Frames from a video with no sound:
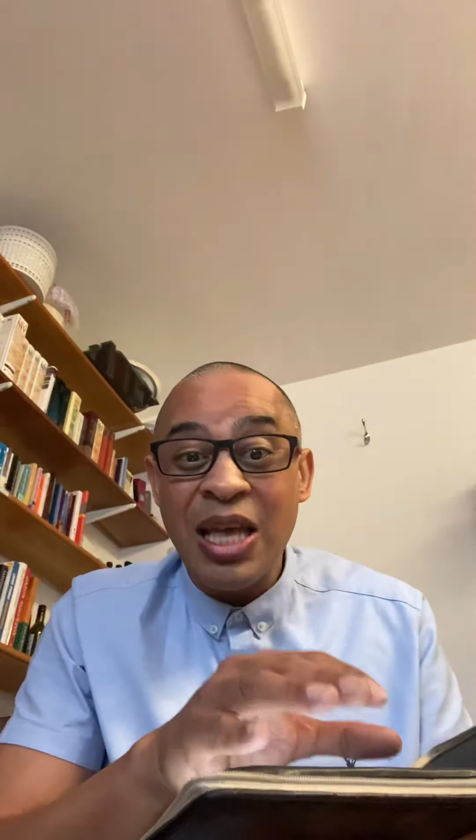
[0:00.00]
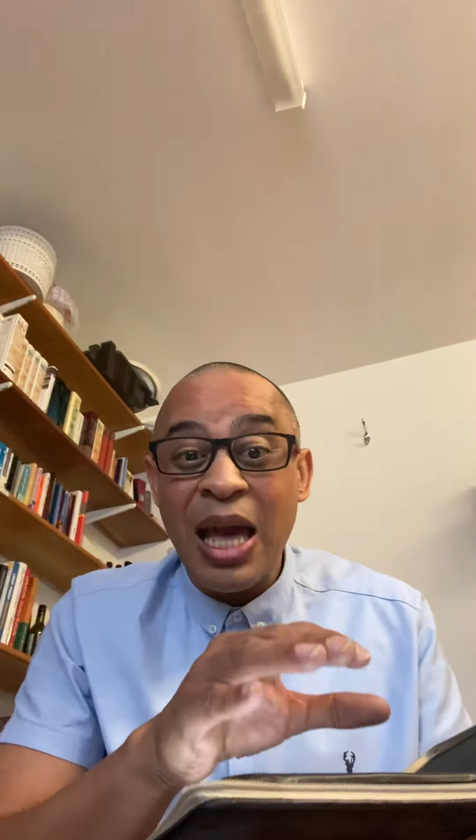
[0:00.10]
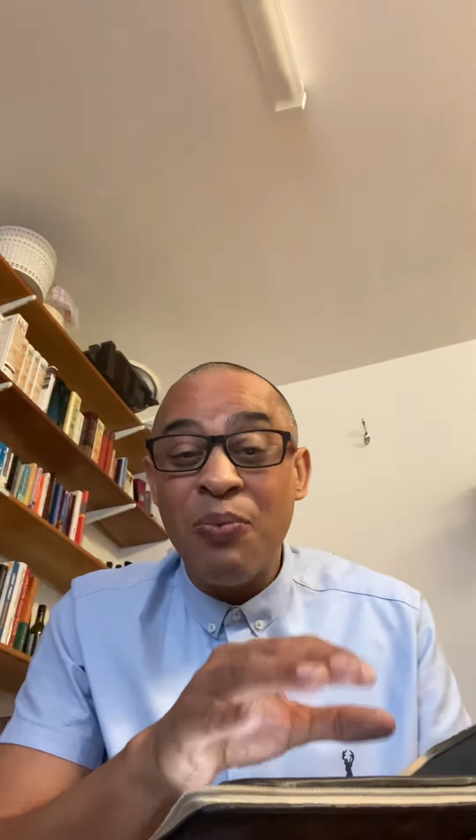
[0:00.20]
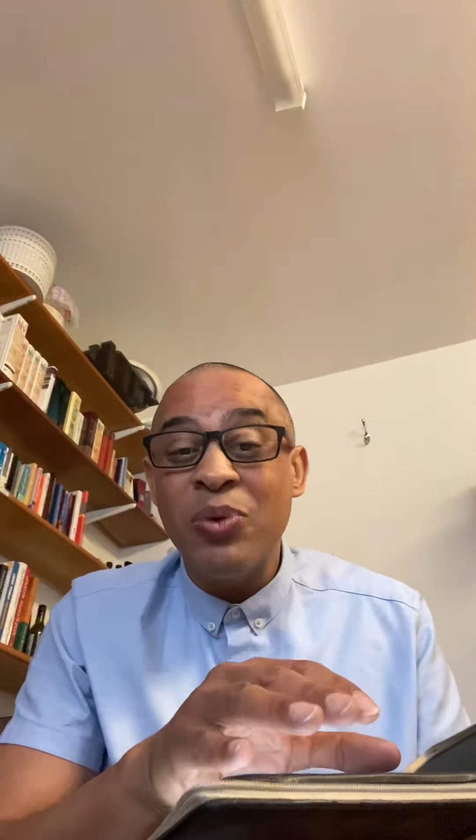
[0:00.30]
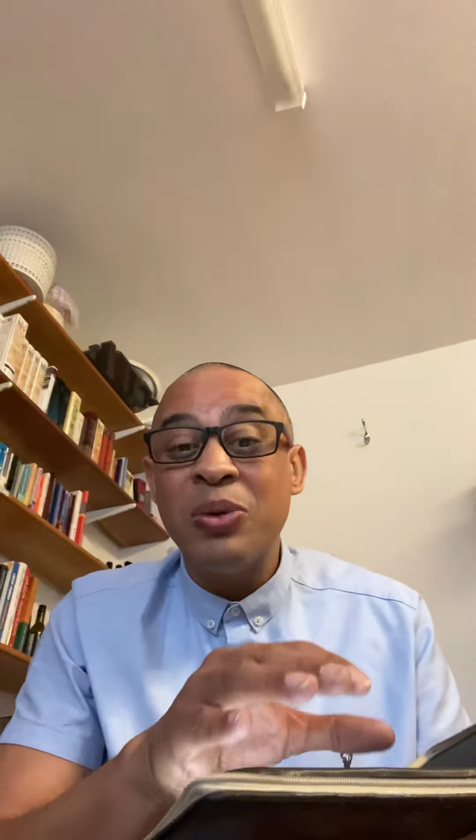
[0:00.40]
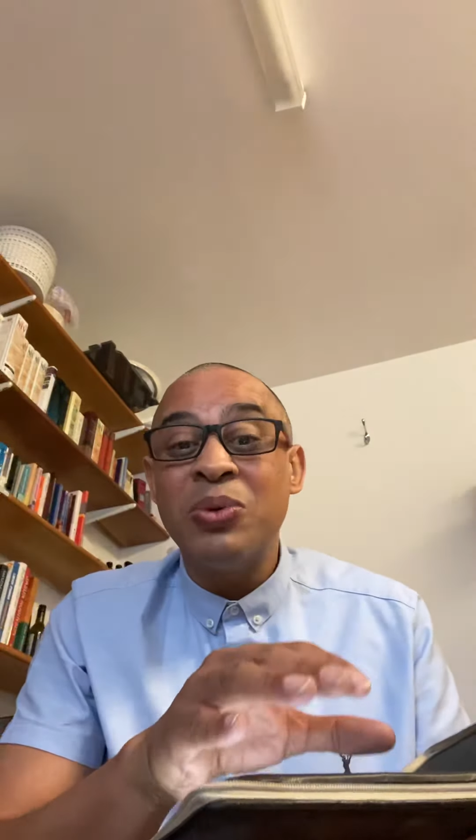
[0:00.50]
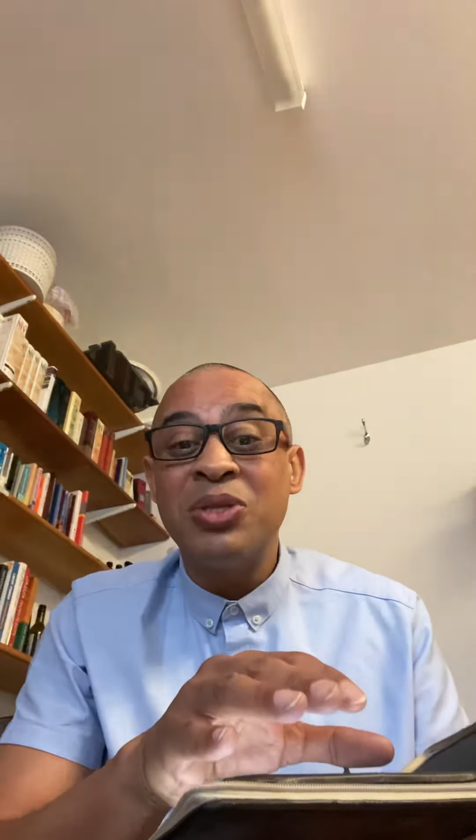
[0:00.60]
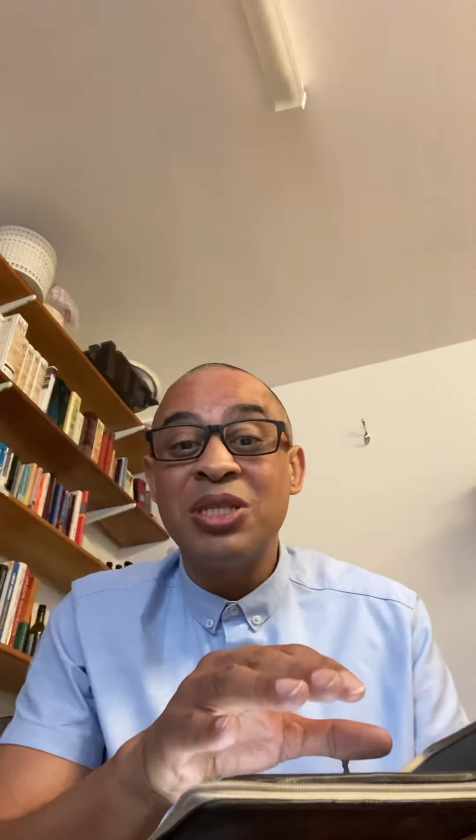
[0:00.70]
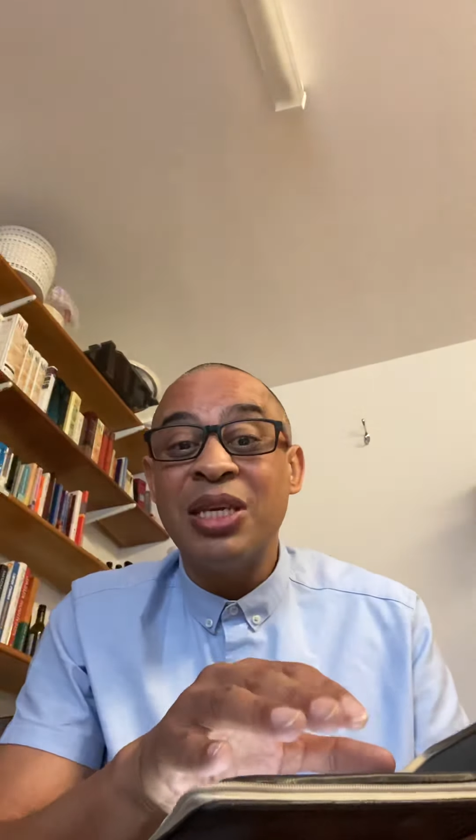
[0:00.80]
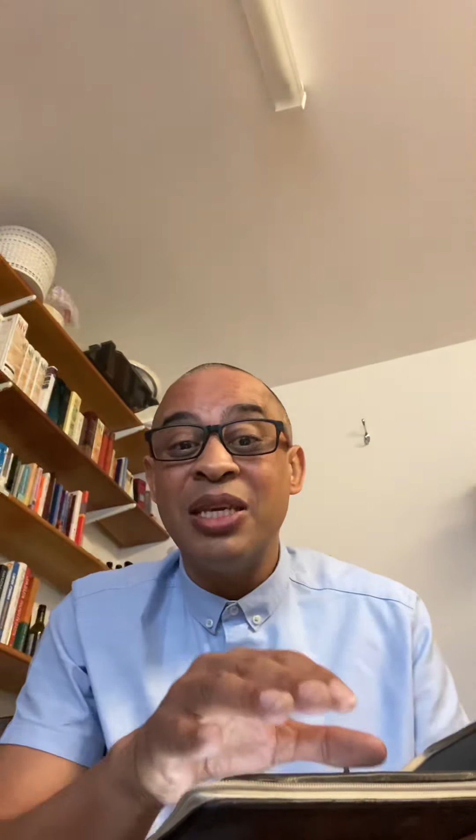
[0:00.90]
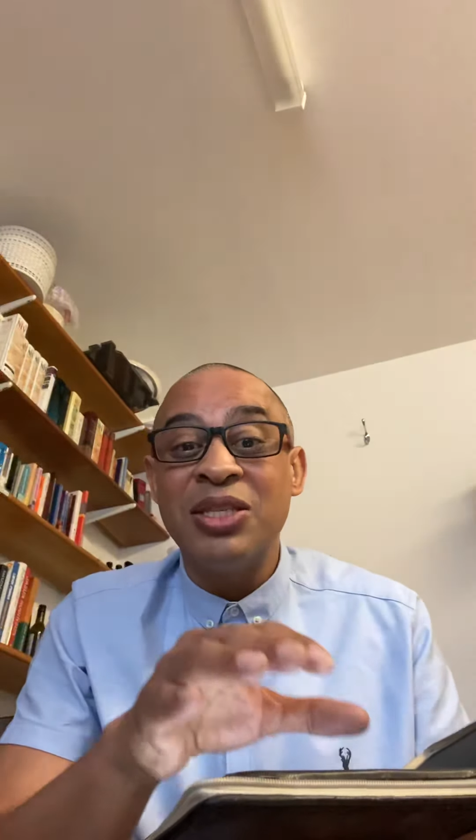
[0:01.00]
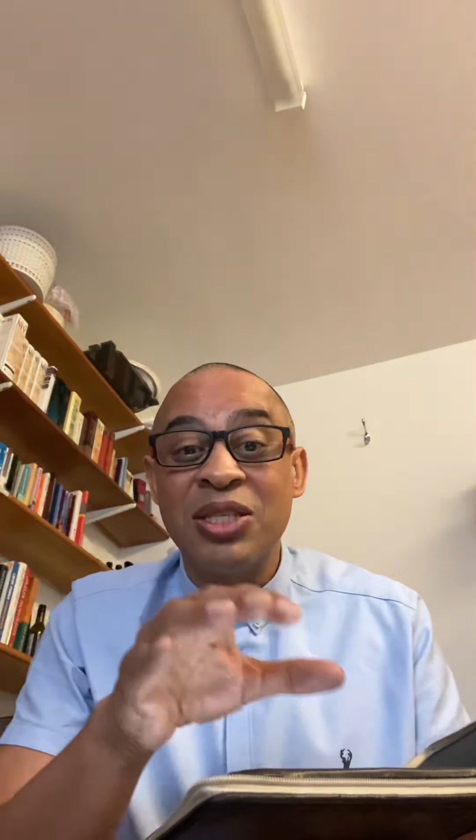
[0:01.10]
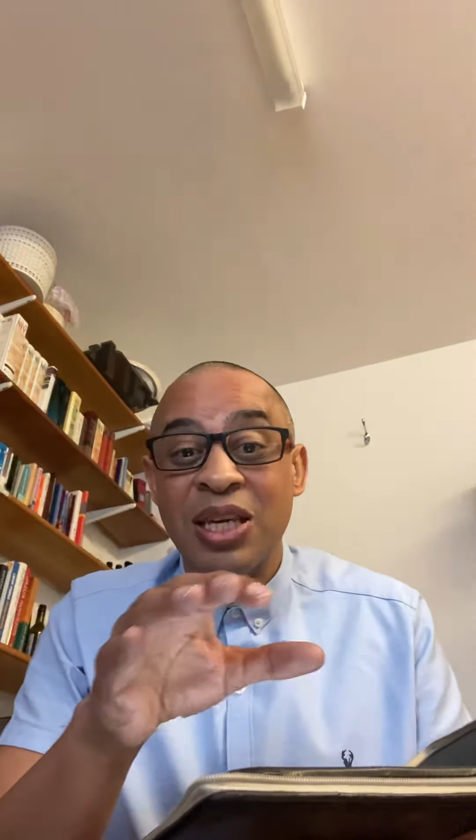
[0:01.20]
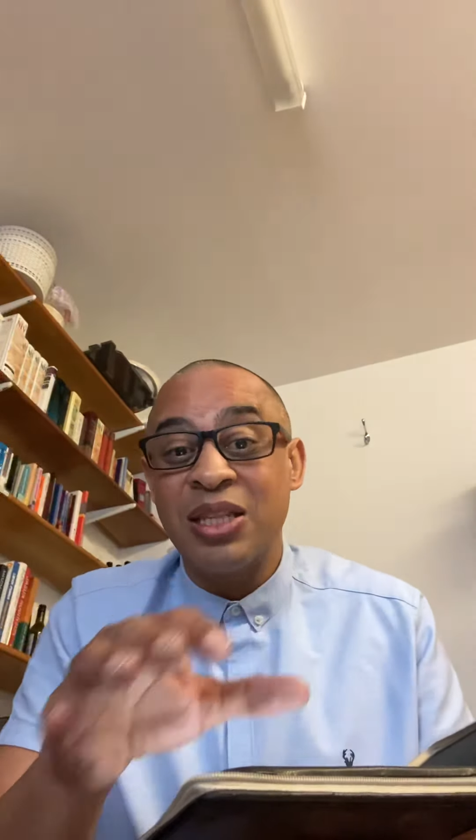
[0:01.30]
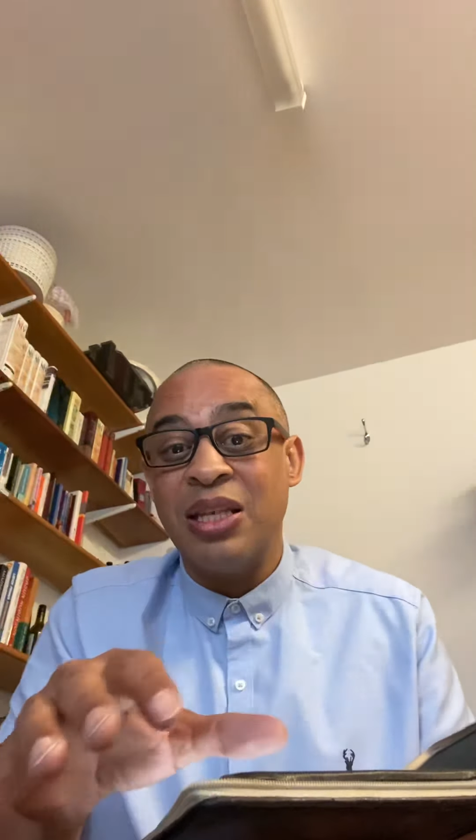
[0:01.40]
and we will see
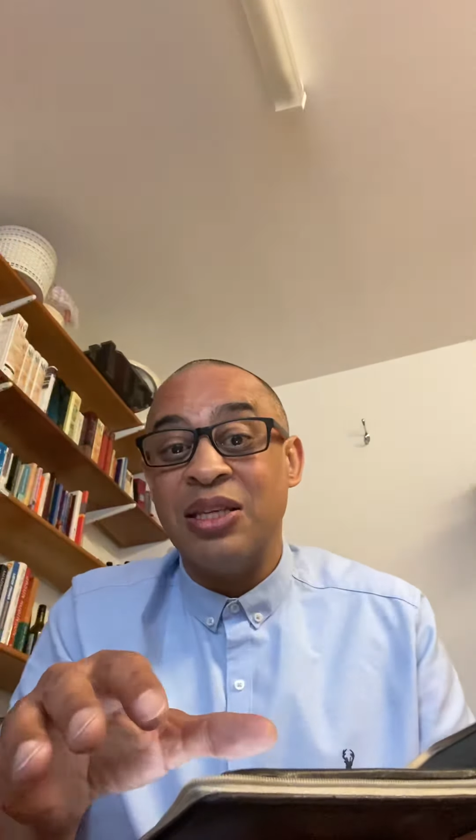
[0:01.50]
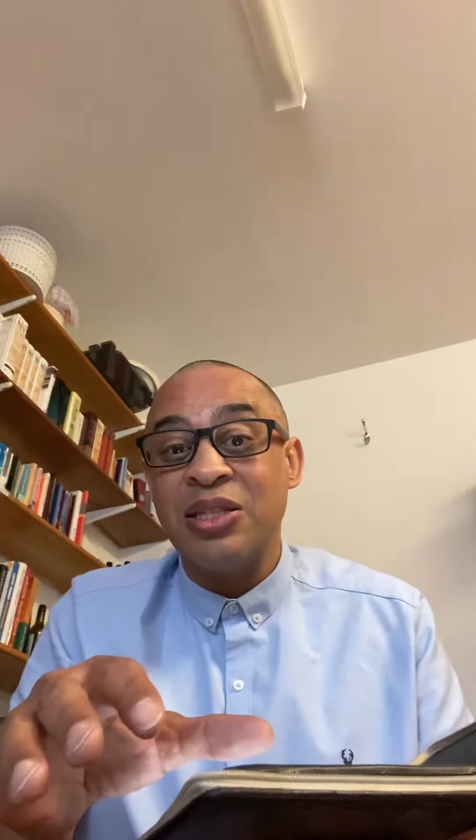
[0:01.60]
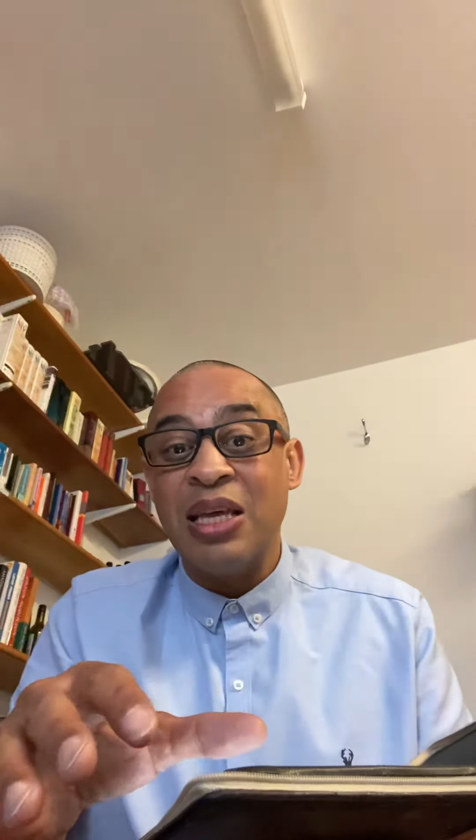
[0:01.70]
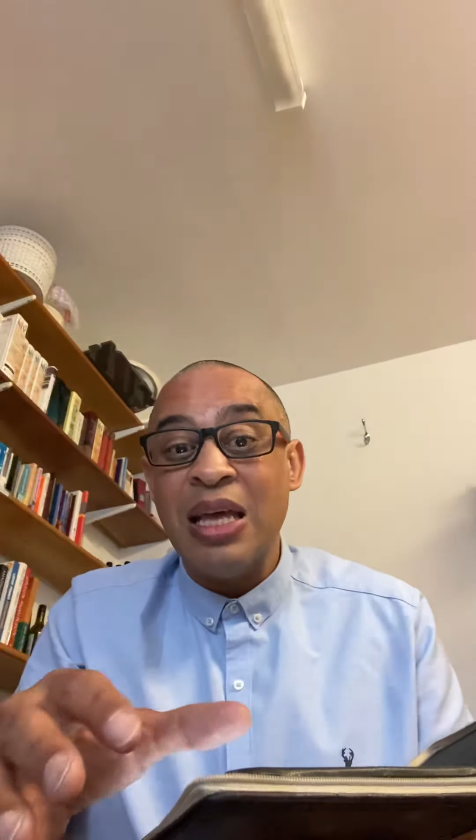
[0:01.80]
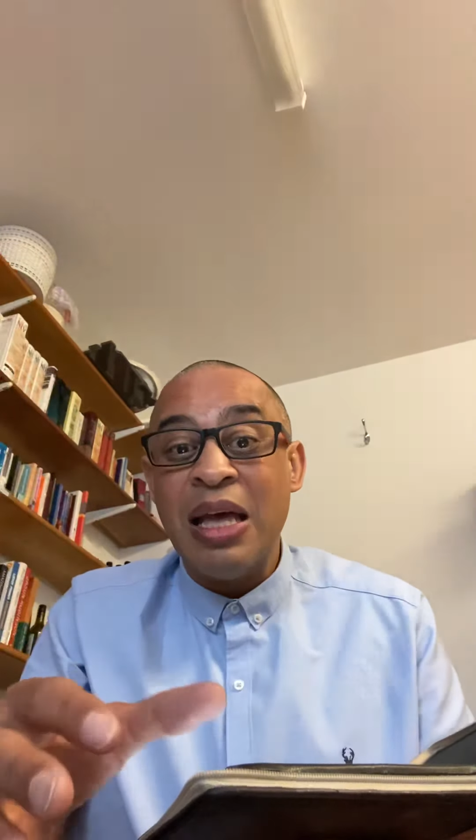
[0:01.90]
sickness.